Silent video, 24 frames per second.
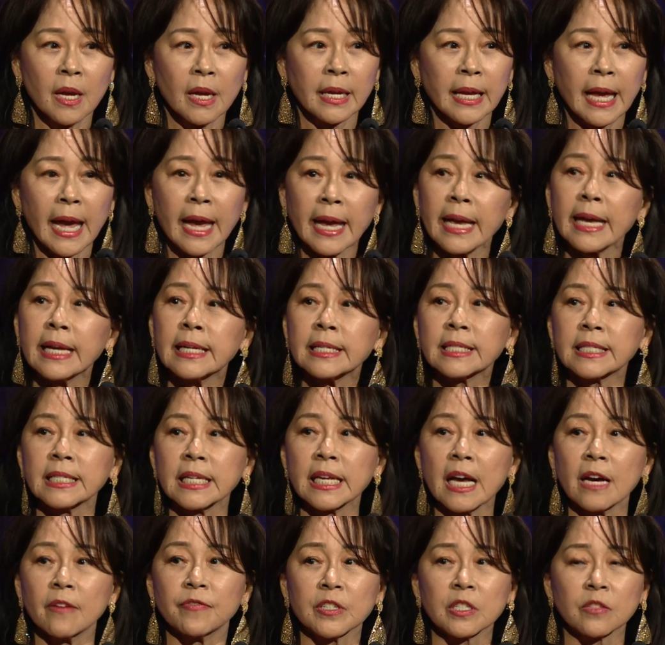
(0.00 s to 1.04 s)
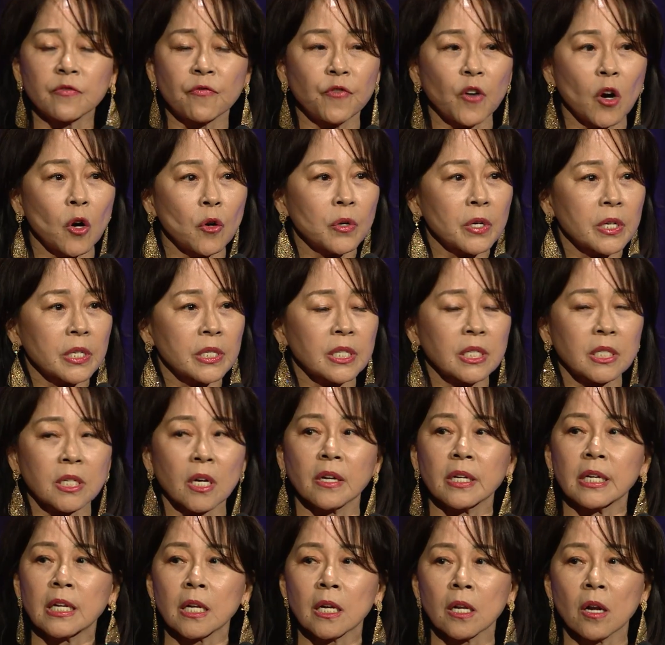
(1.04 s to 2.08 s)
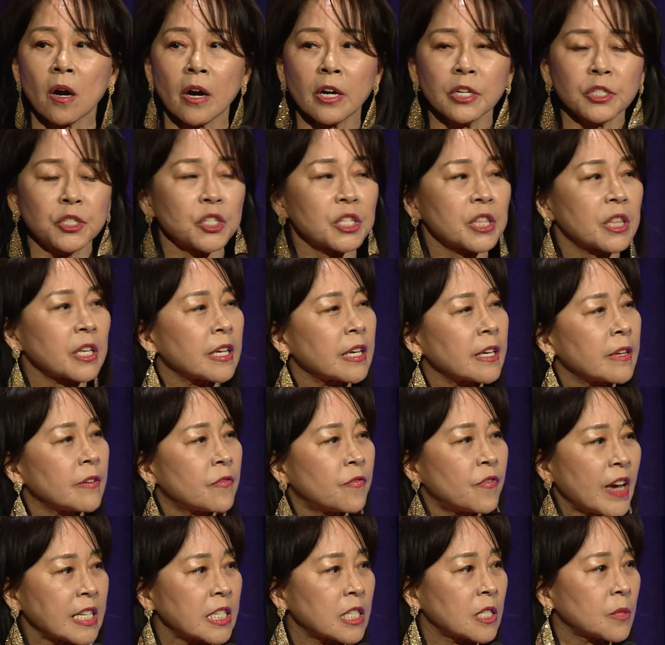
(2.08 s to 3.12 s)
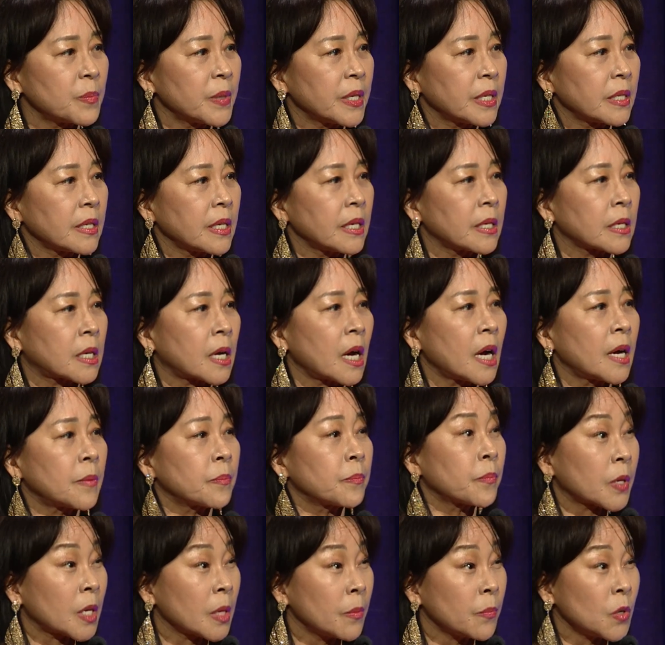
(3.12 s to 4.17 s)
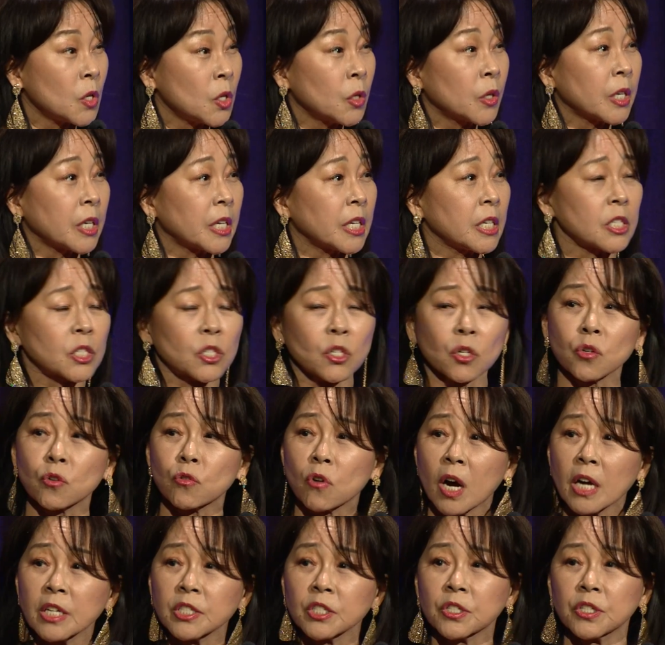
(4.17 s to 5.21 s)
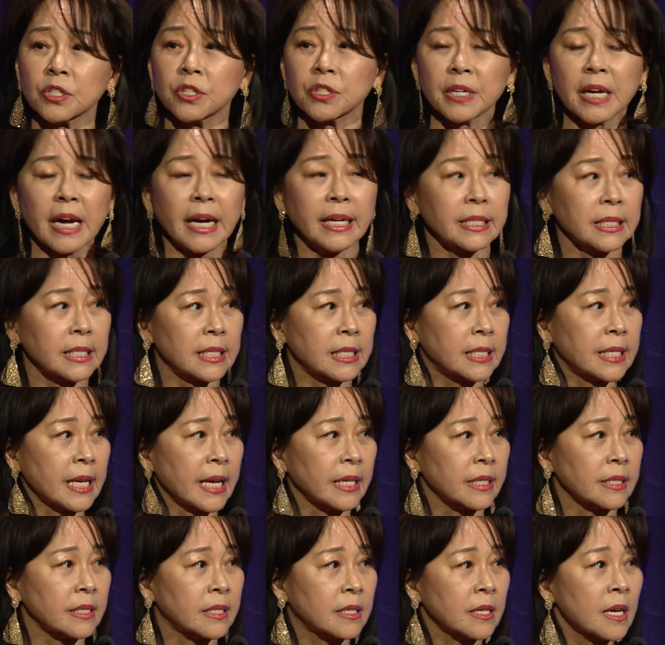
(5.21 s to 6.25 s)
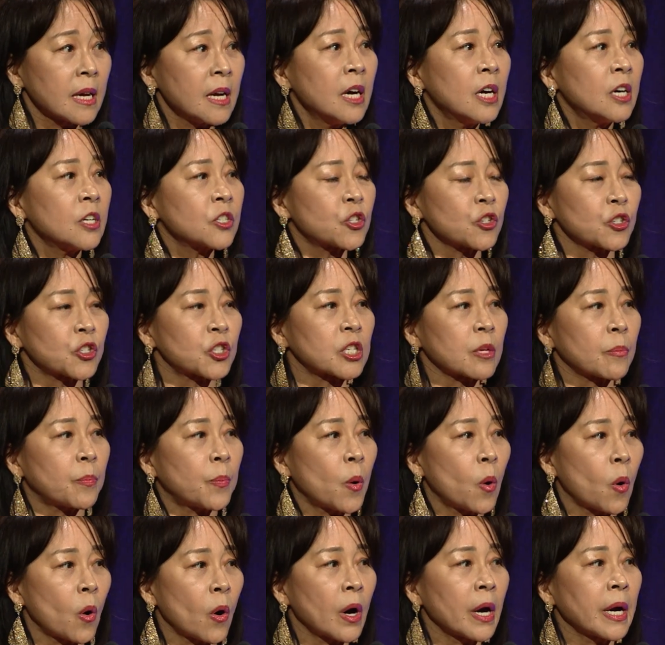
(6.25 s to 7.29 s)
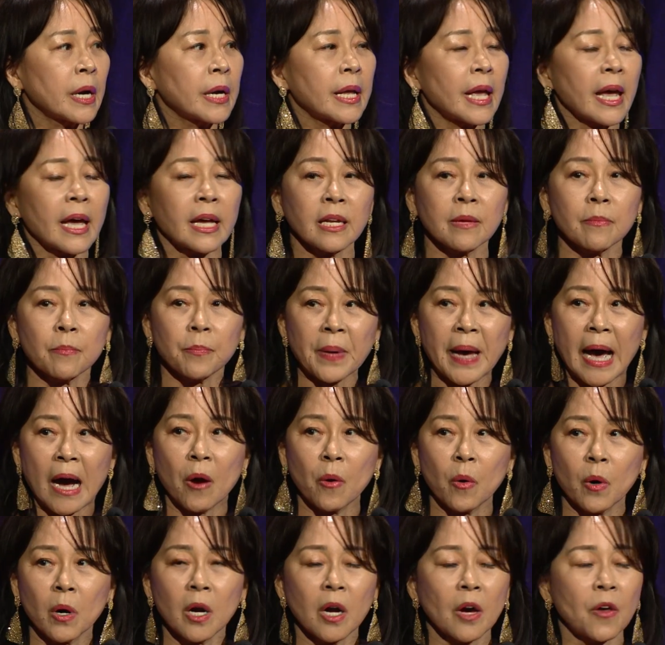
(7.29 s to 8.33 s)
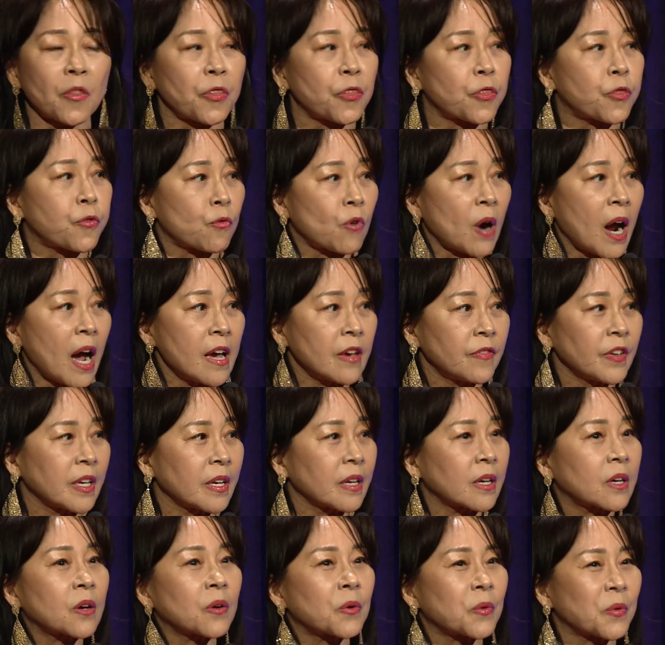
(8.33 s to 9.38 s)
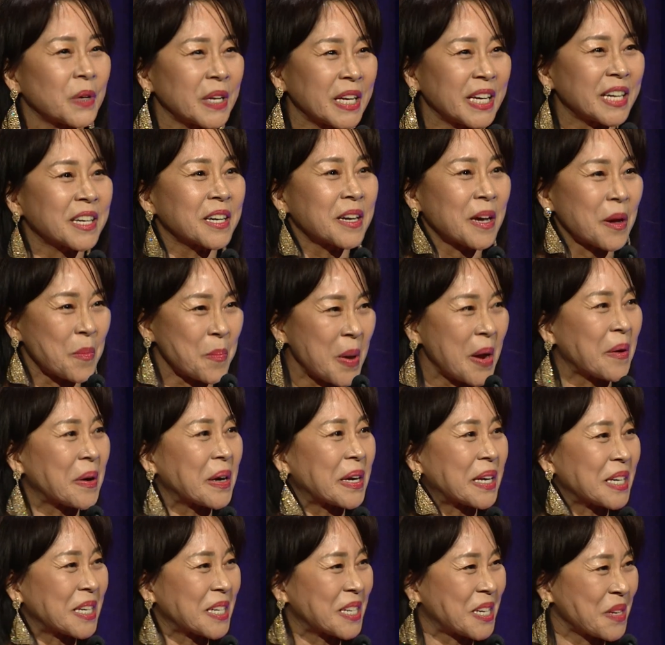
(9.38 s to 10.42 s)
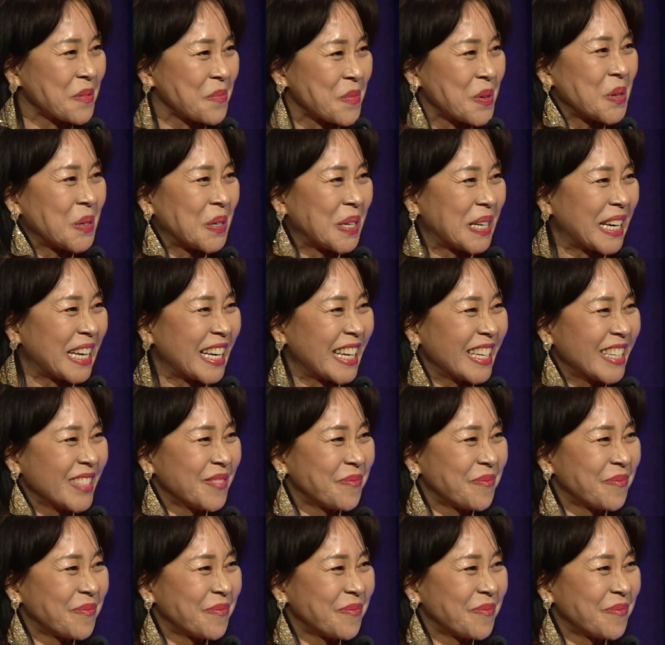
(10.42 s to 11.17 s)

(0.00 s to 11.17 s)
KACF is focused on enlarging the investment in com communities across the United States to support and empower a thriving Korean American community.